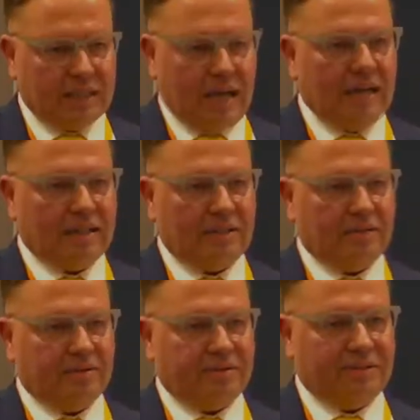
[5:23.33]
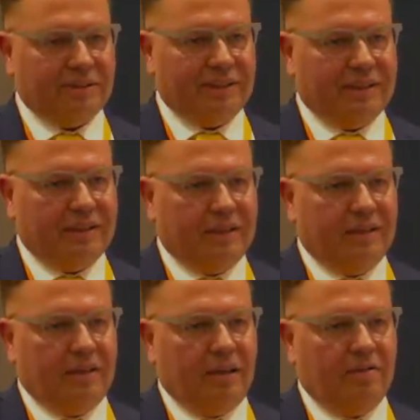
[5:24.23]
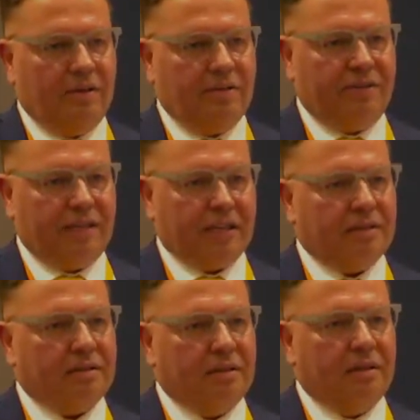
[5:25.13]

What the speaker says: kinds of things.